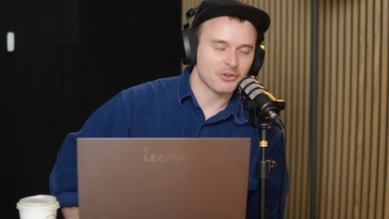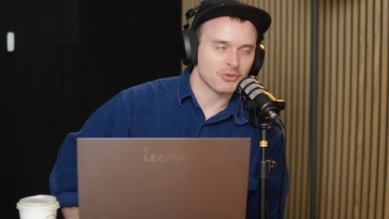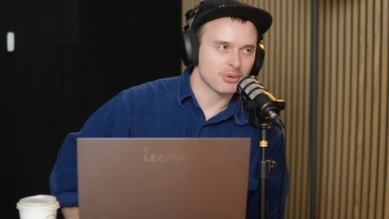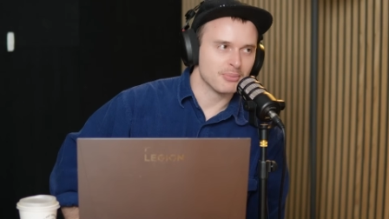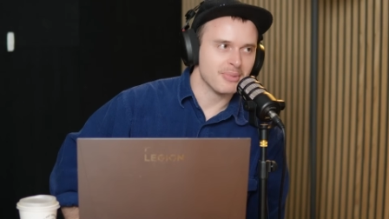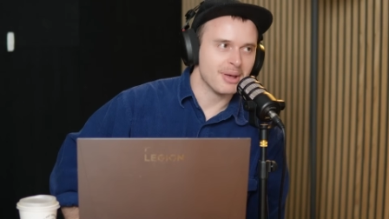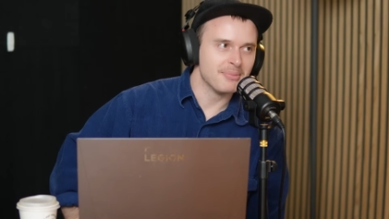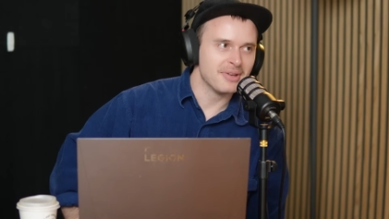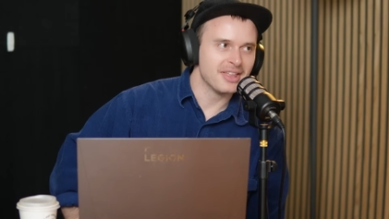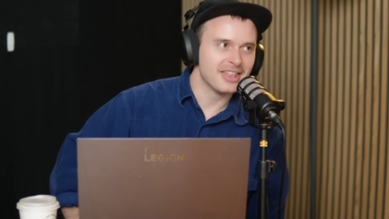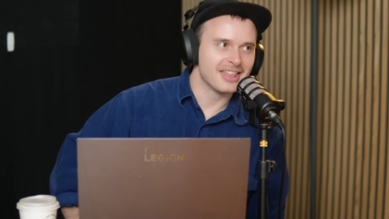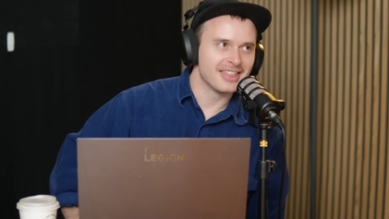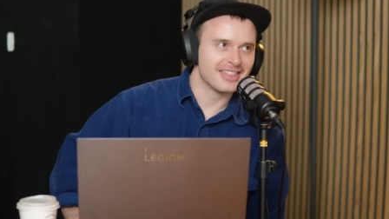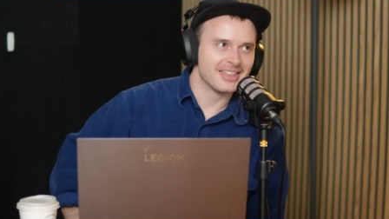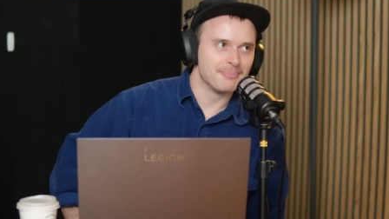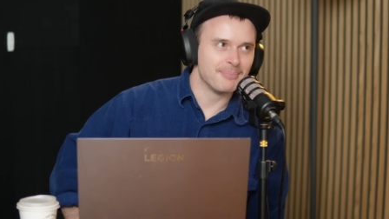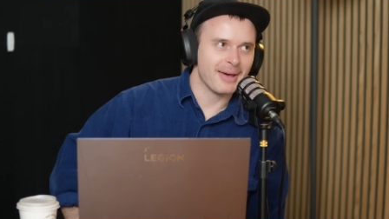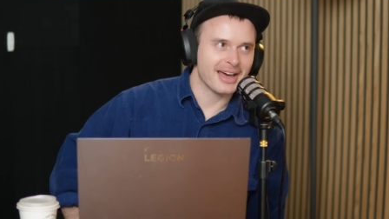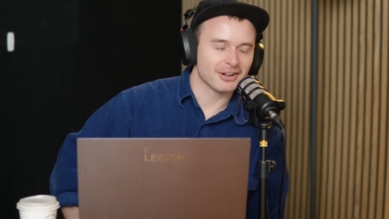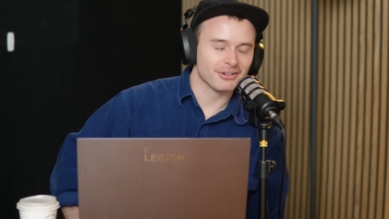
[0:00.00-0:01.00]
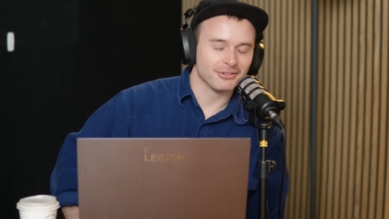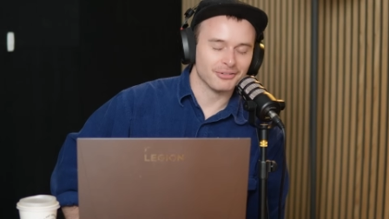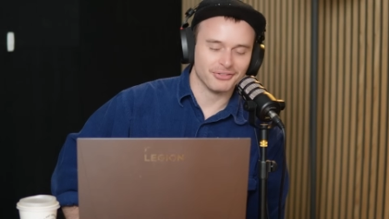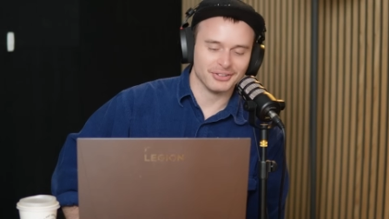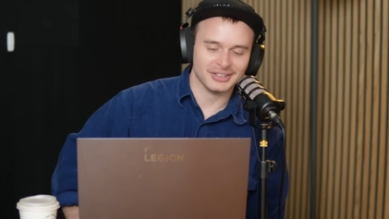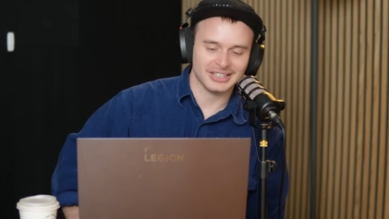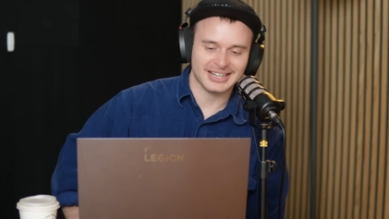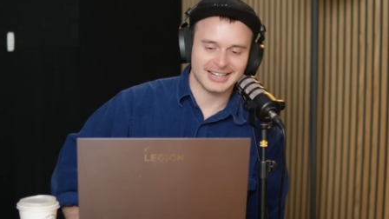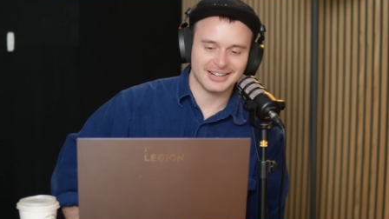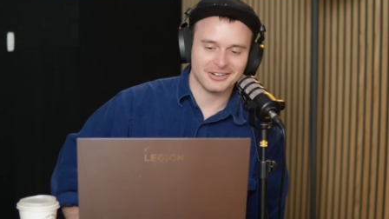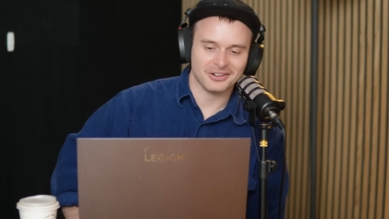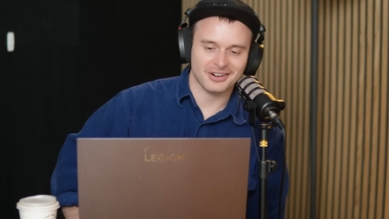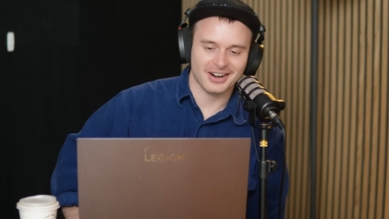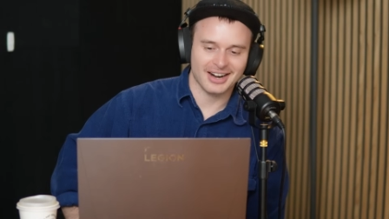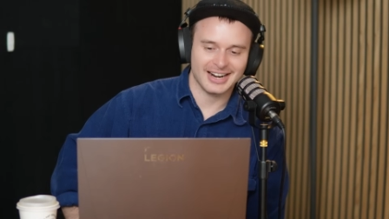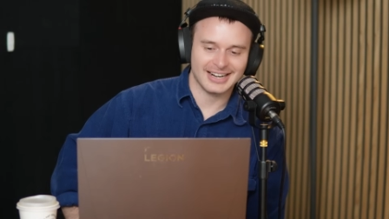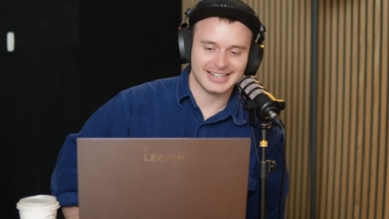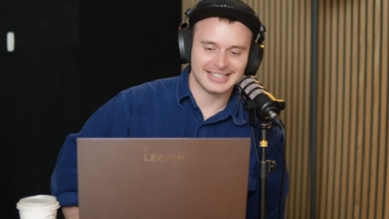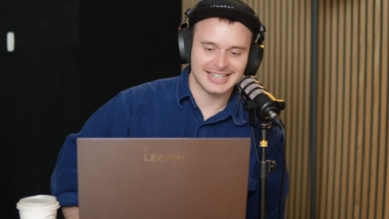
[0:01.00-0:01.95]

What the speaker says: remember the battle for Leonora,